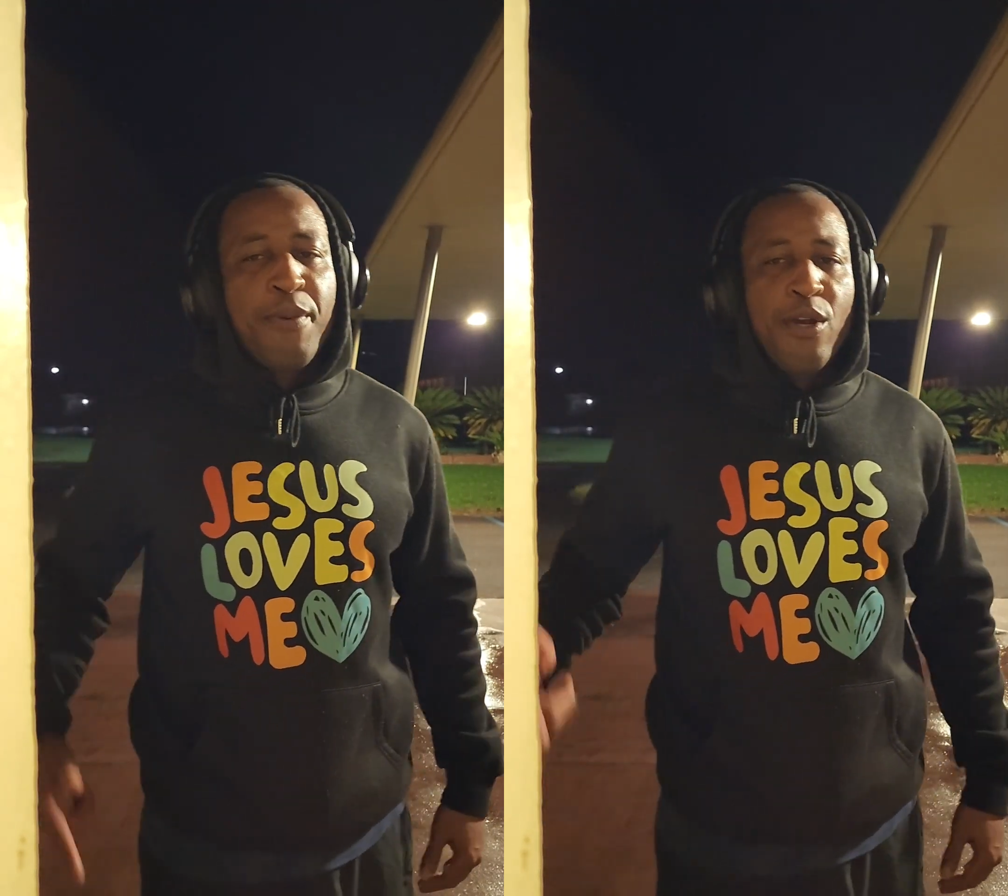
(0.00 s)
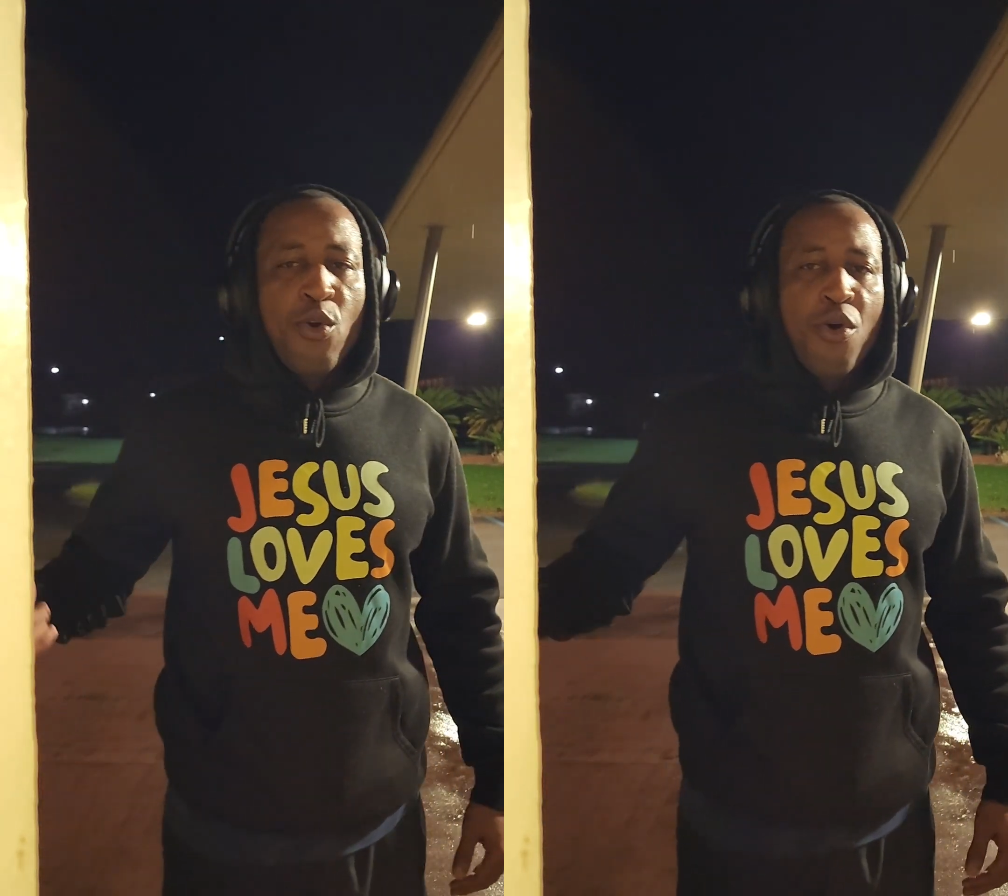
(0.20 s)

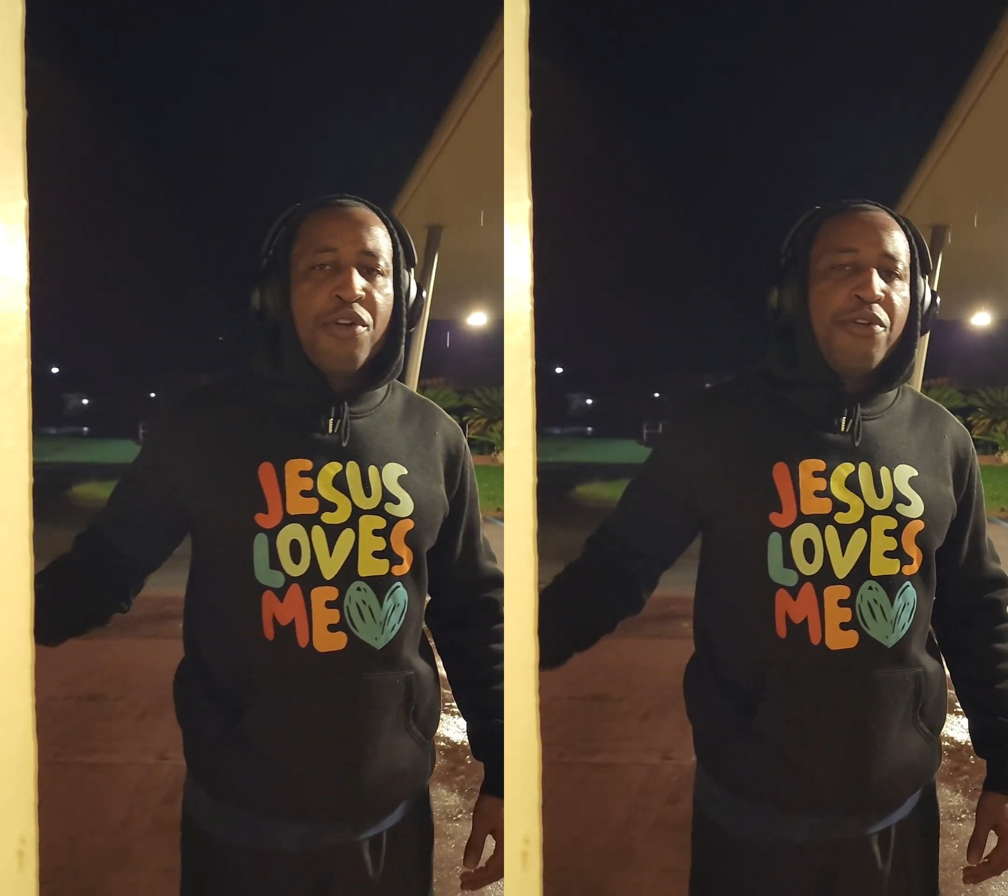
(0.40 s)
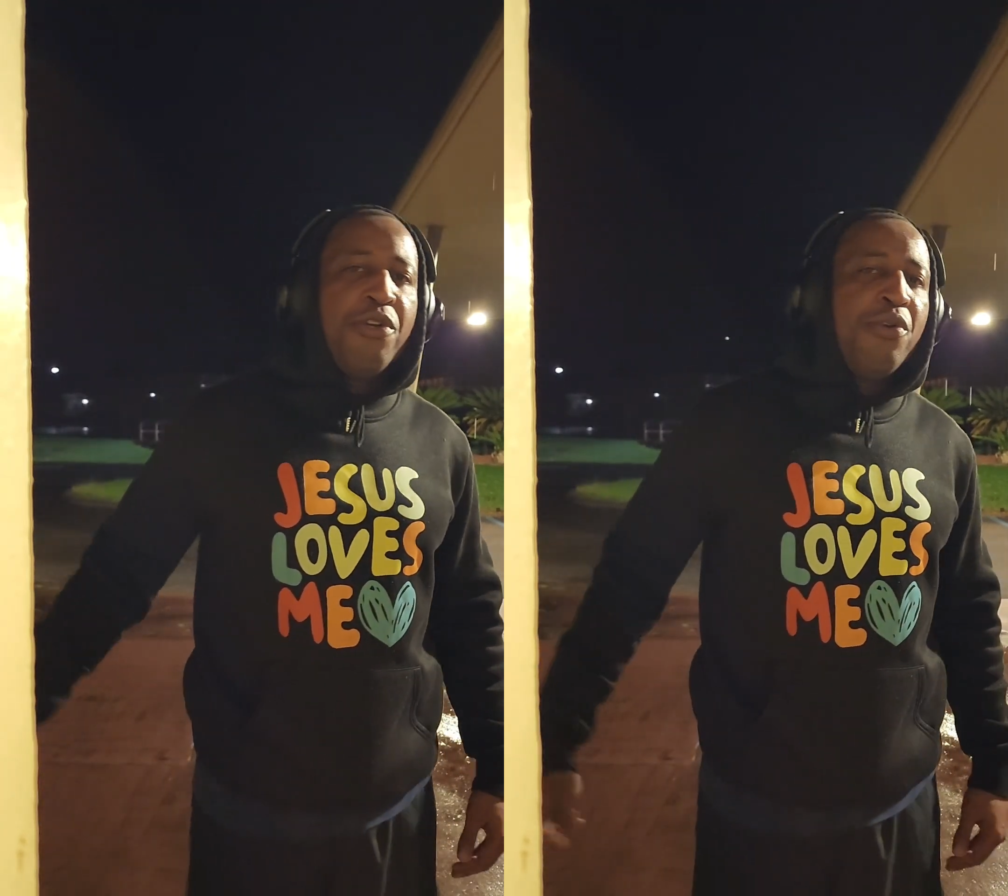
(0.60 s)
But in
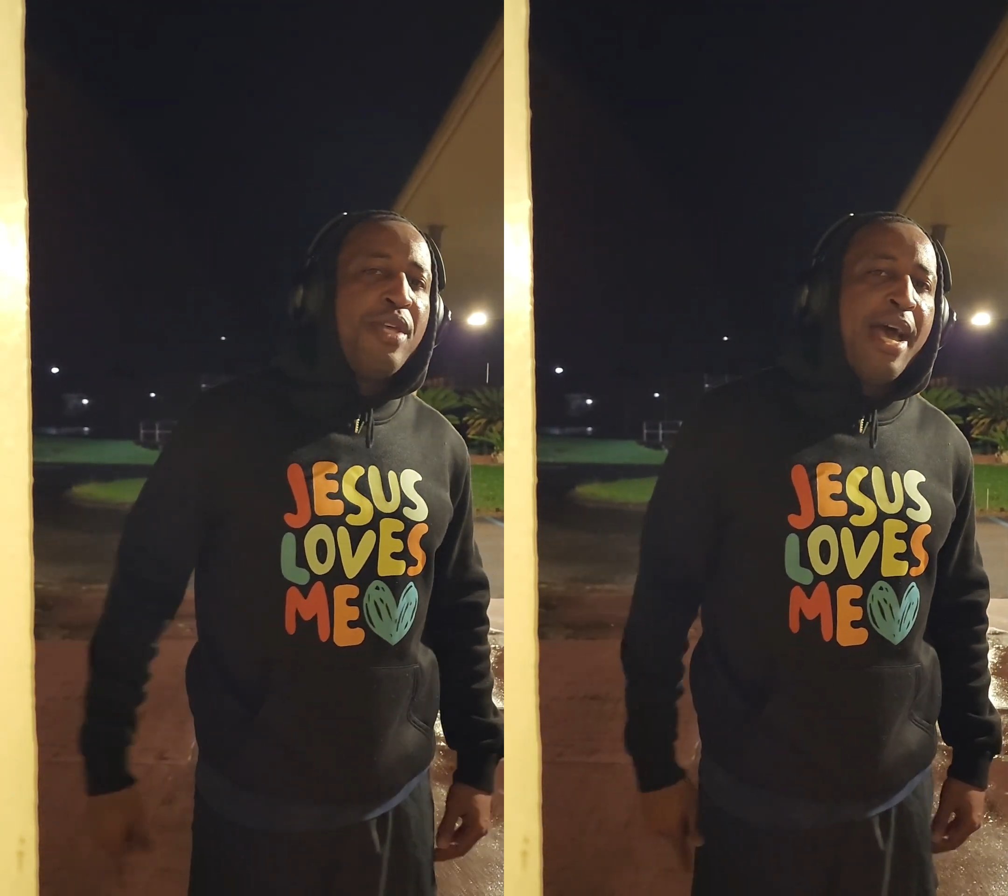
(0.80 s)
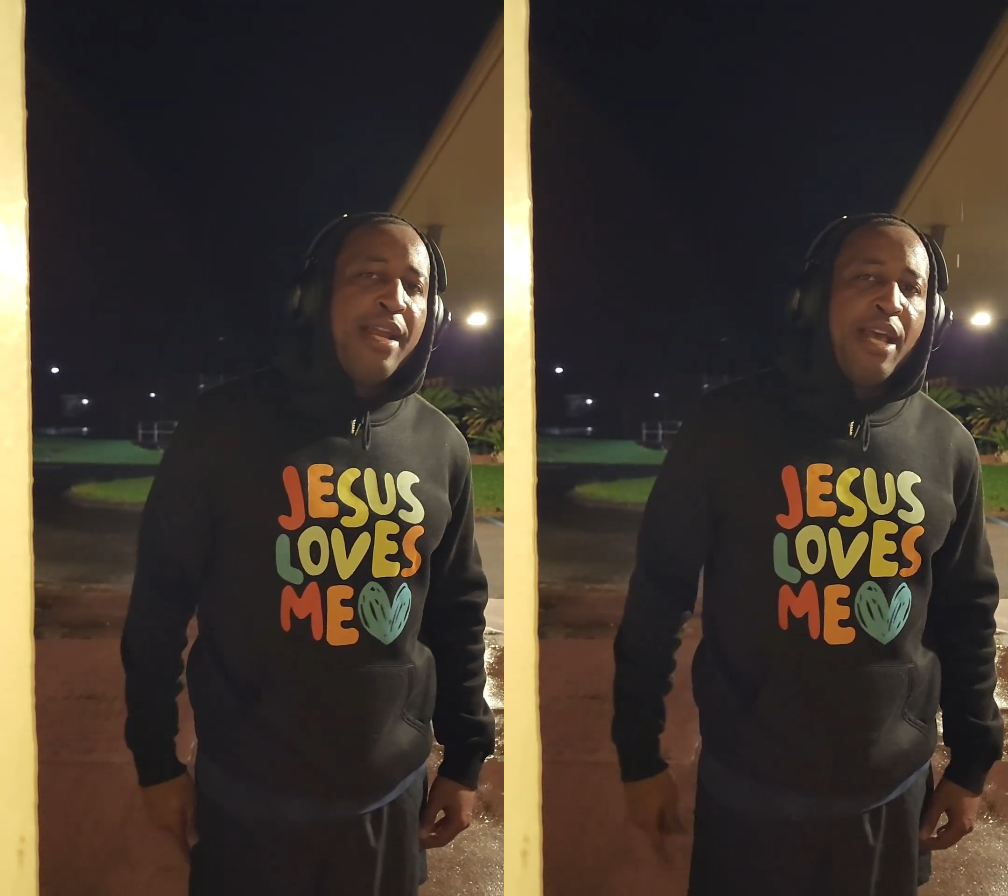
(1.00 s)
order to do
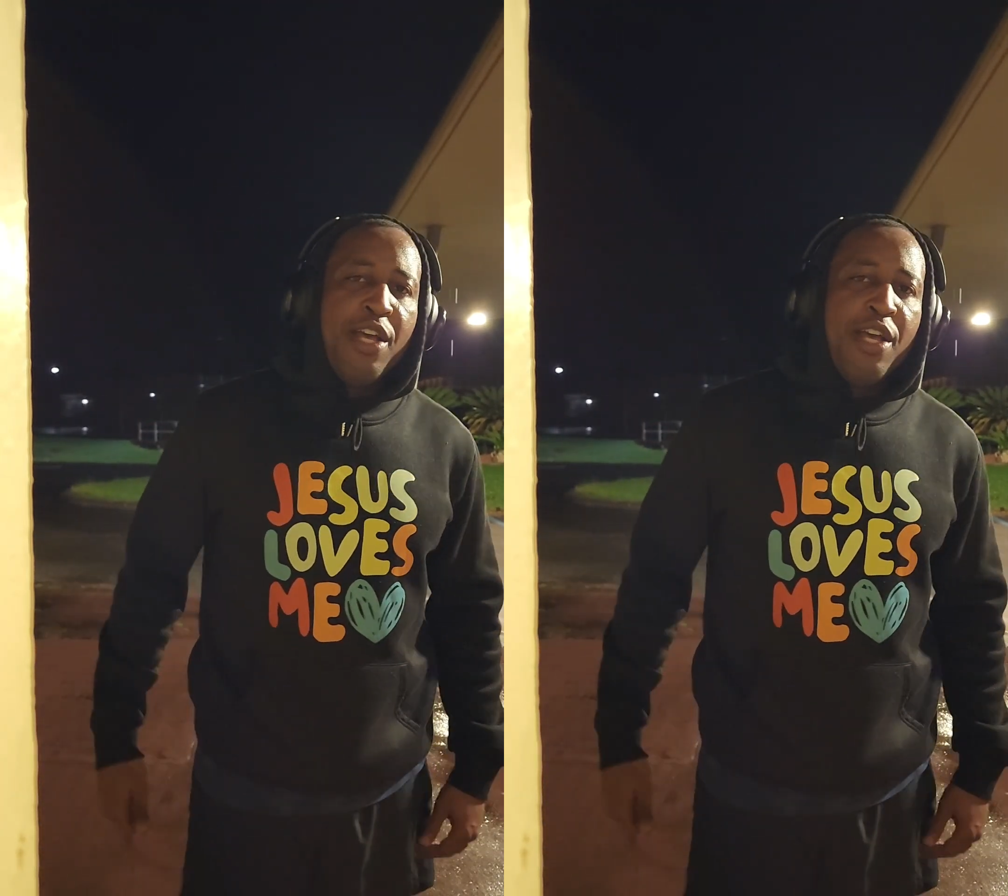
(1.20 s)
that,